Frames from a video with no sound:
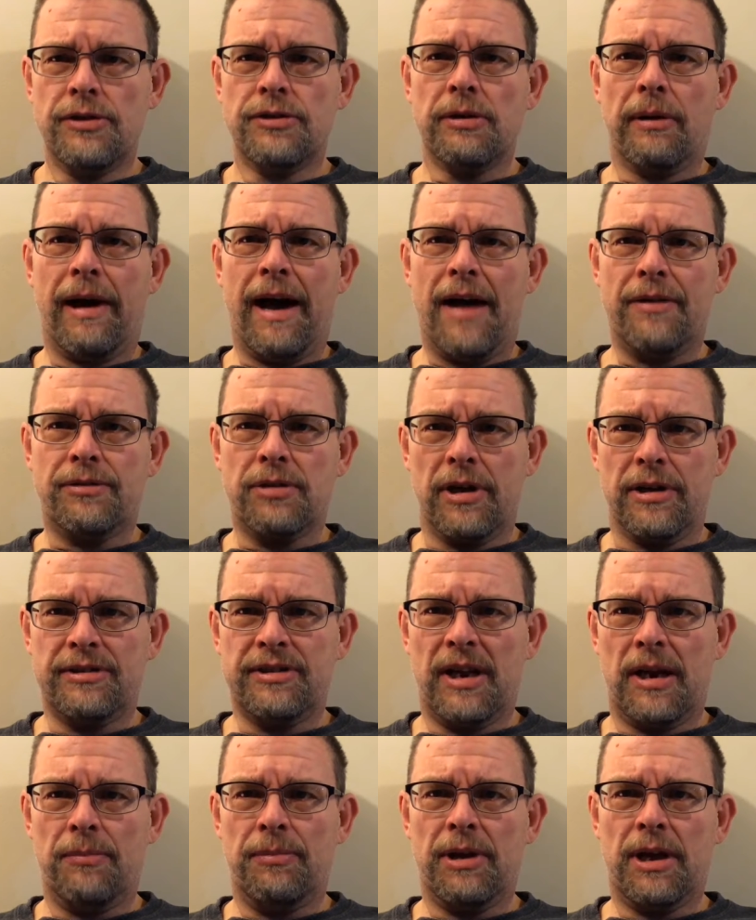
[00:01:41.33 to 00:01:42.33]
so after I
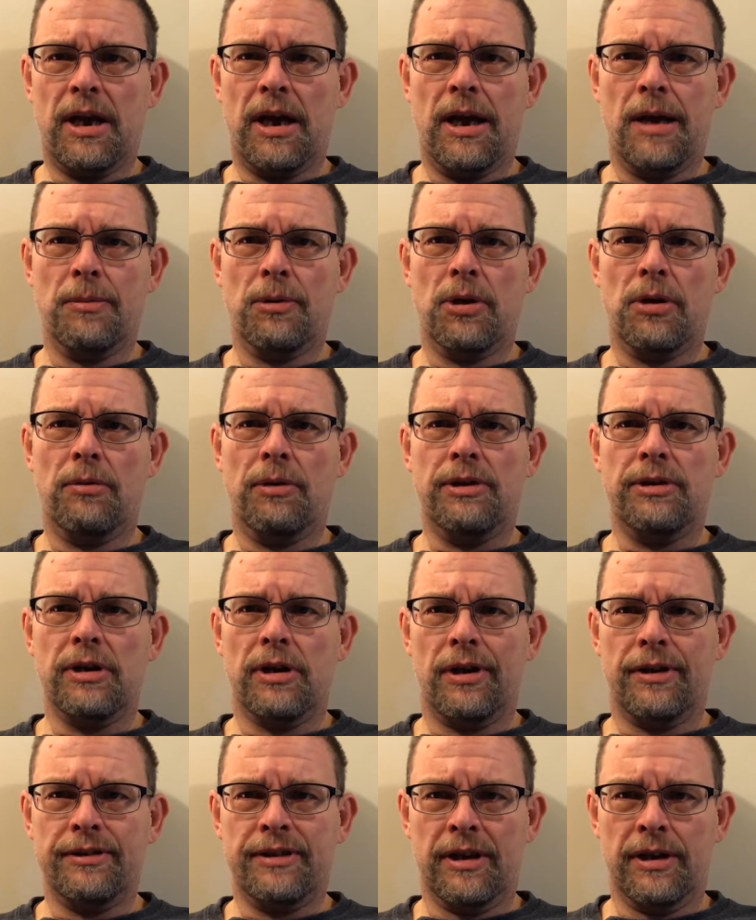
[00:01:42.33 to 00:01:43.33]
set up the camera, we
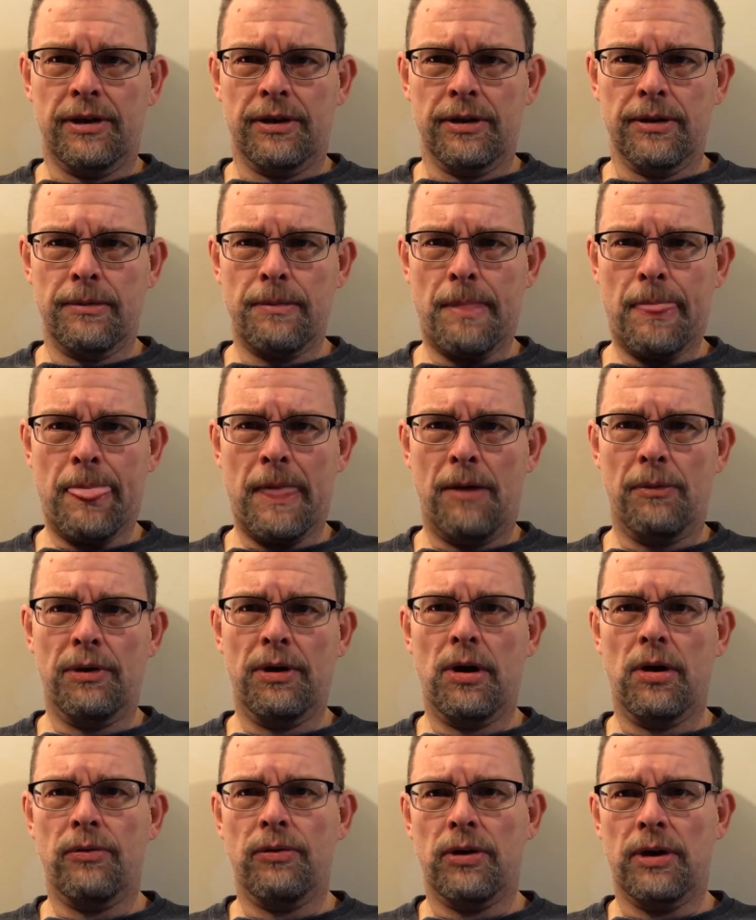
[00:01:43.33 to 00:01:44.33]
did our dinner. I
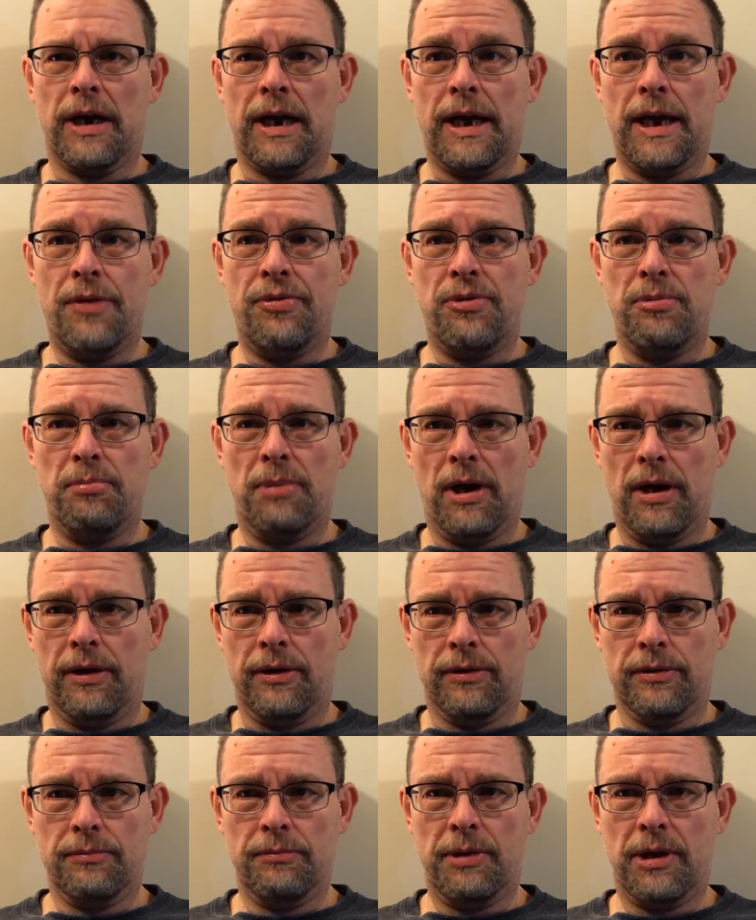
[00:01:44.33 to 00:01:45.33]
went over and I hit the
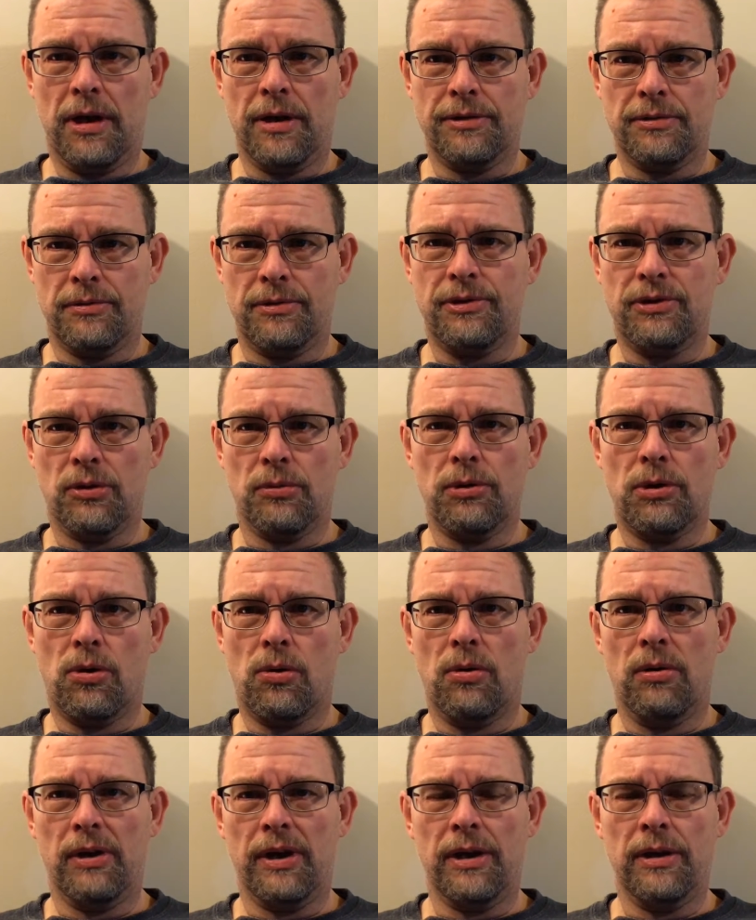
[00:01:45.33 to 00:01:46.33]
button because it was still
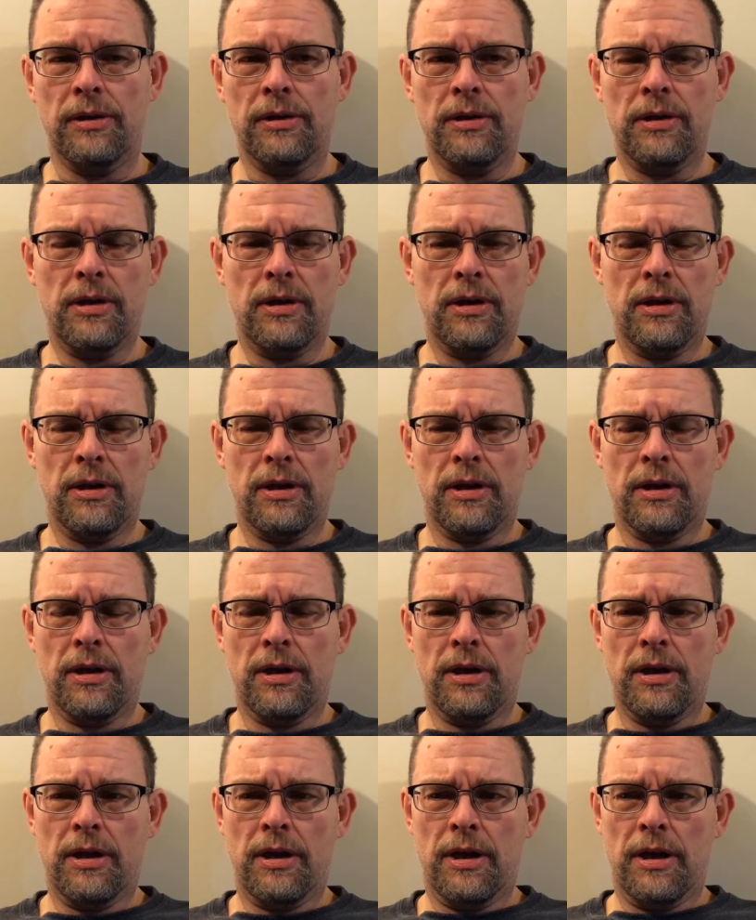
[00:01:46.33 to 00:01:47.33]
recording,
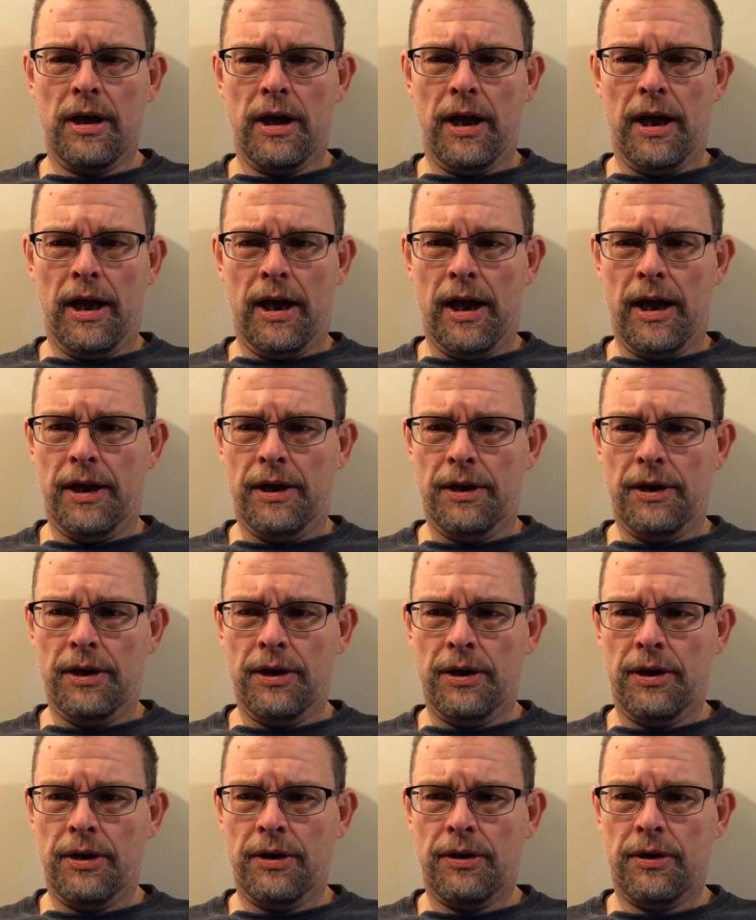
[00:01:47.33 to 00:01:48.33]

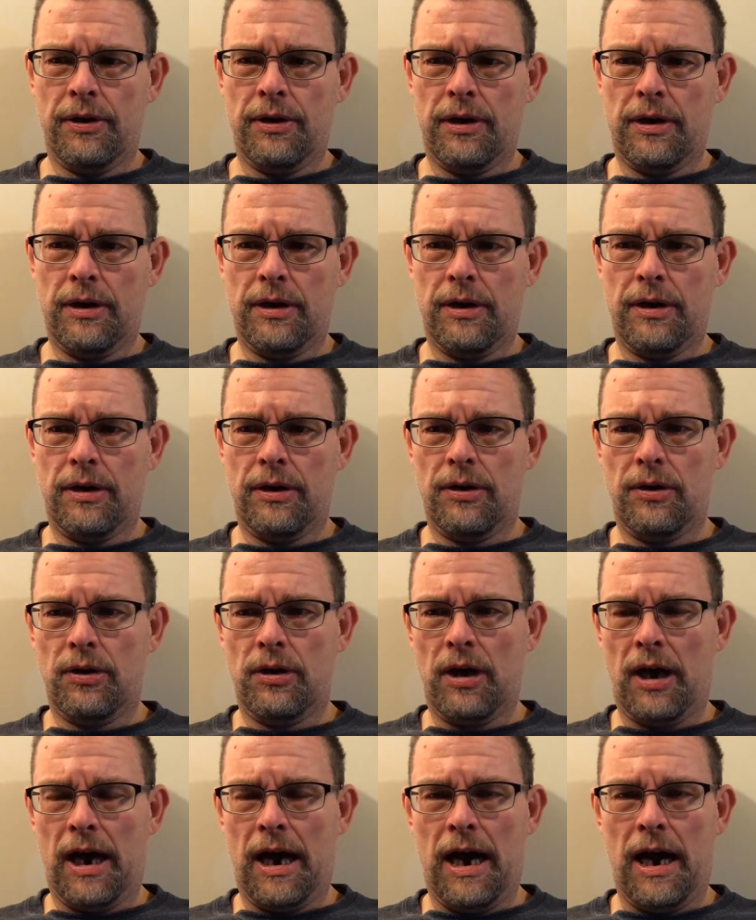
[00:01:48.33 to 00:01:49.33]
and
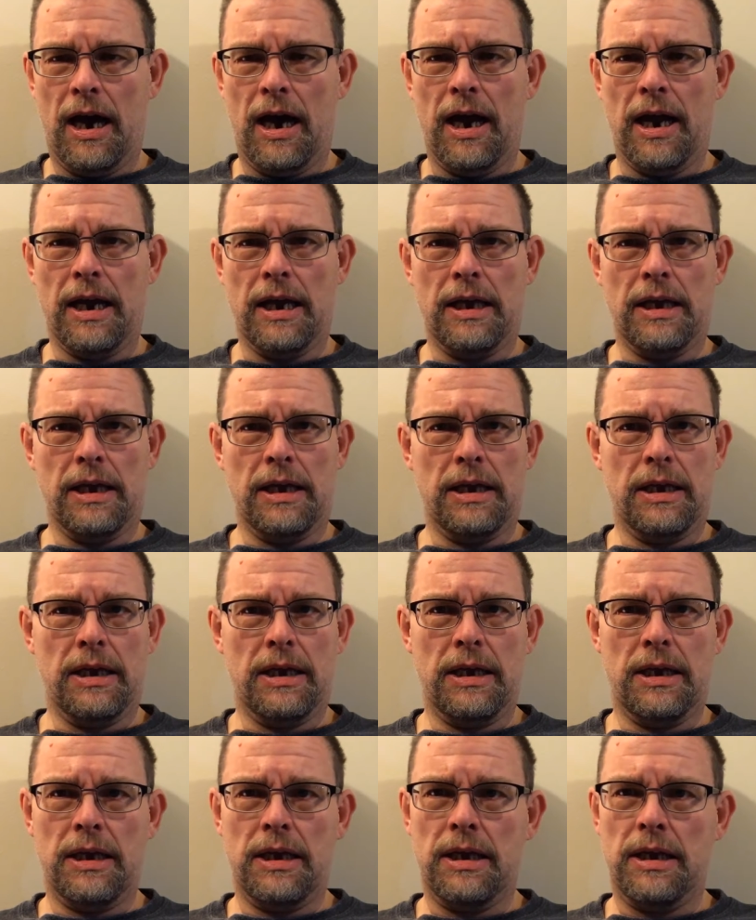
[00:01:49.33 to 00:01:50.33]

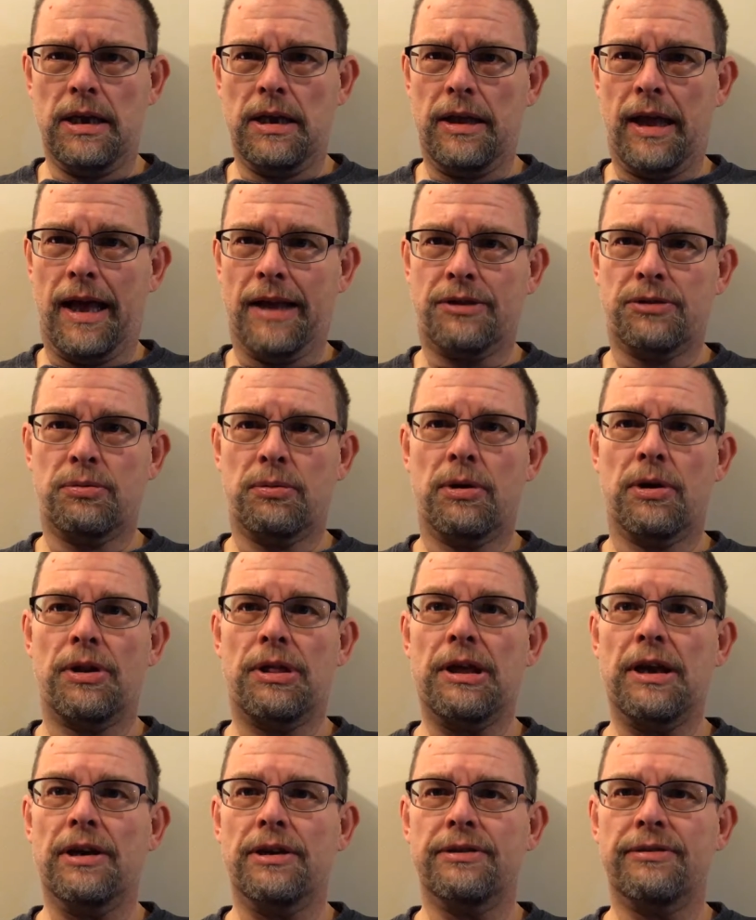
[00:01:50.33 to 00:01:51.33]
that's where
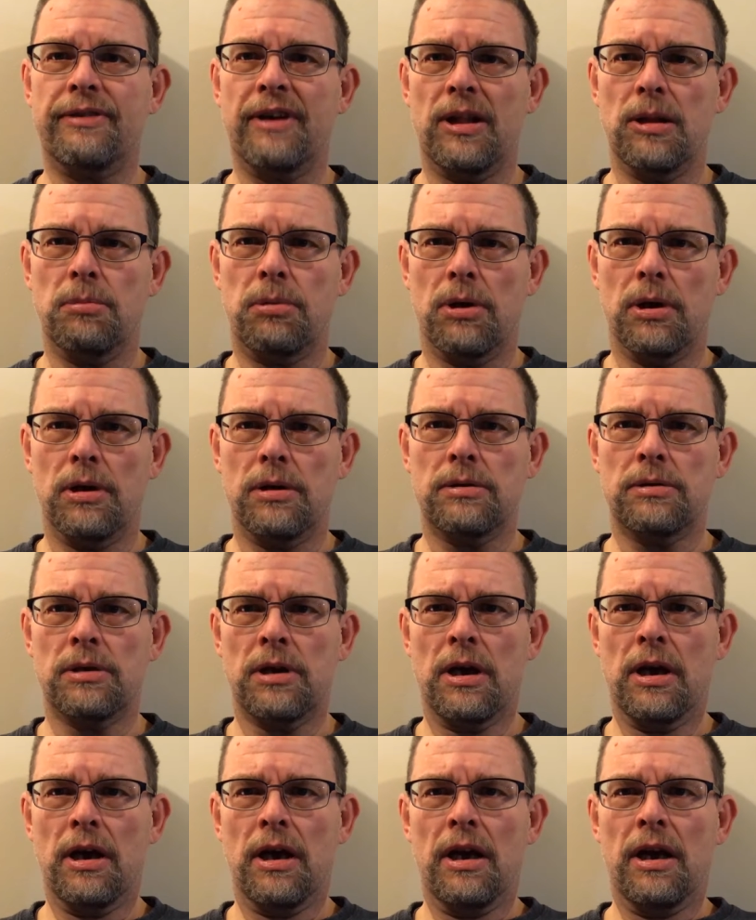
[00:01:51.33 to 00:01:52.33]
things fell apart.
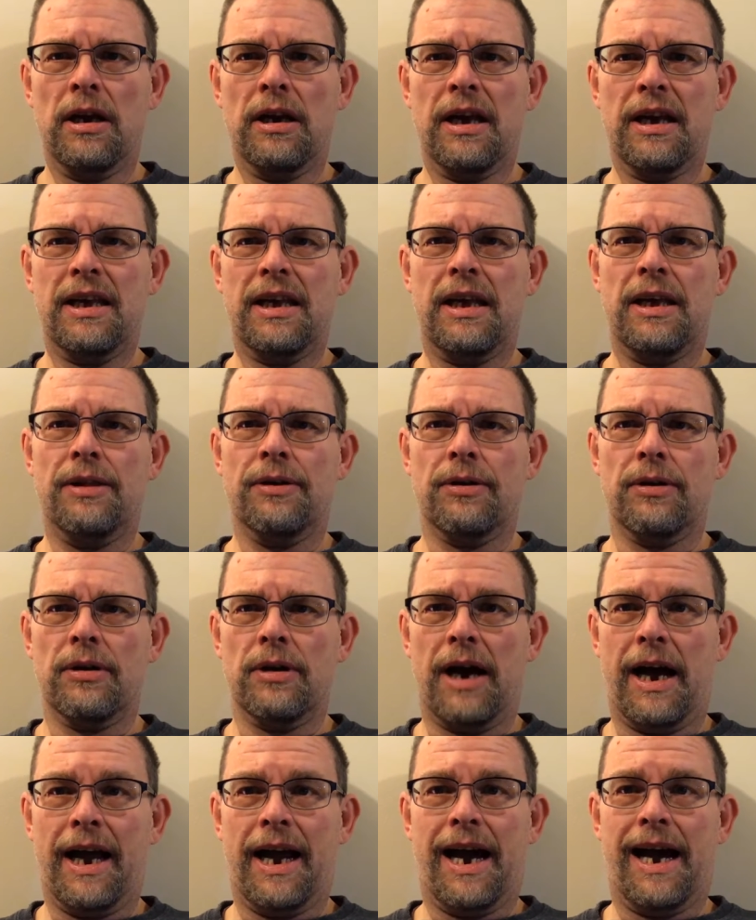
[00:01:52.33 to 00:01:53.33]

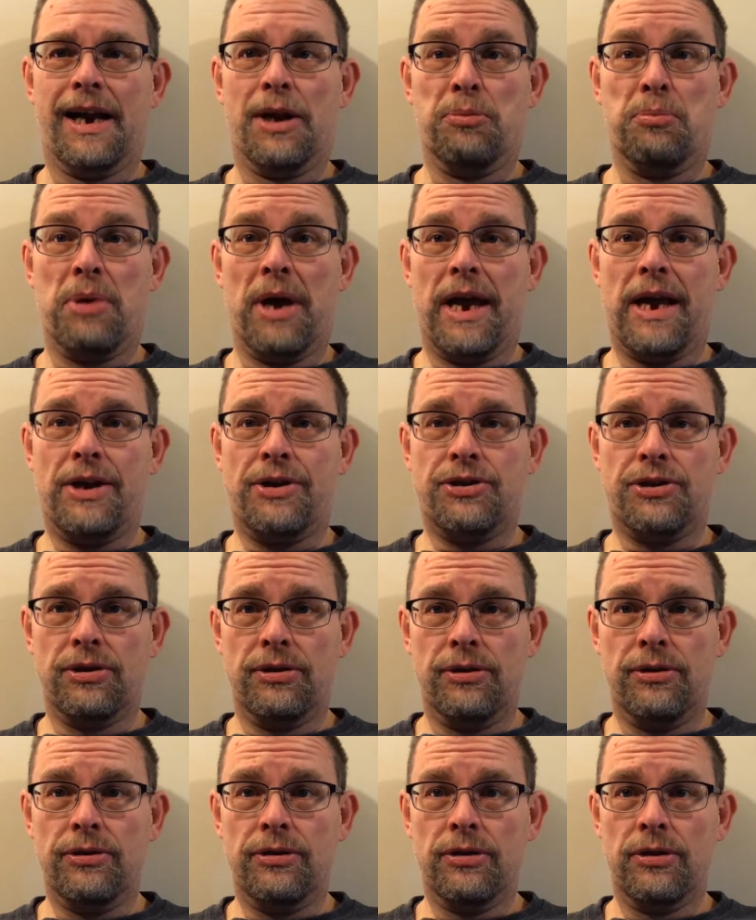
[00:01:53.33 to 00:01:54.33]
Either I got
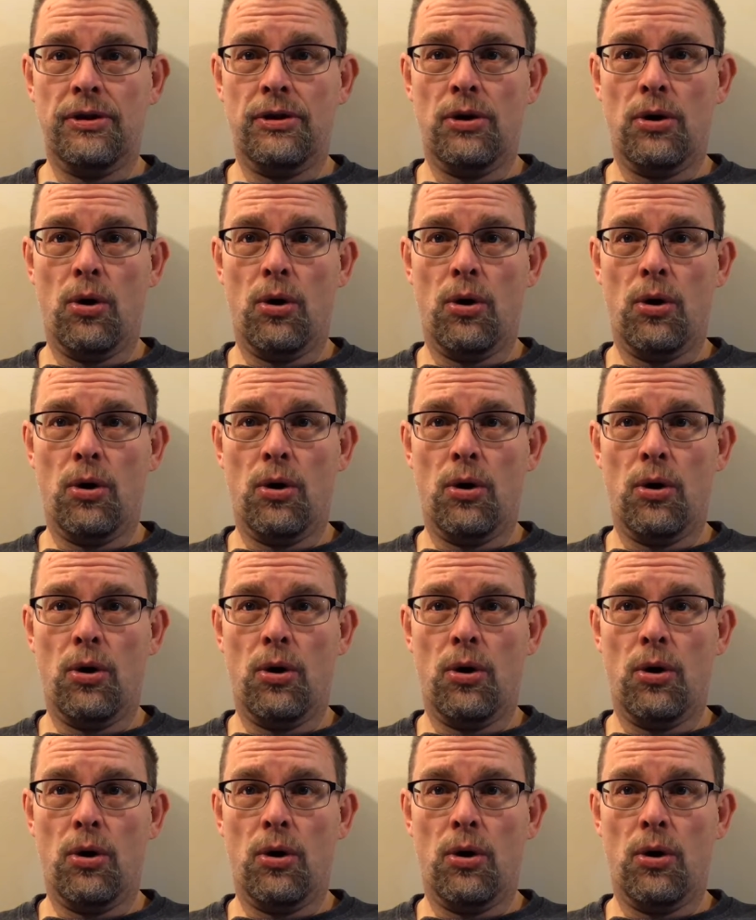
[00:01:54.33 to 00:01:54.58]
impatient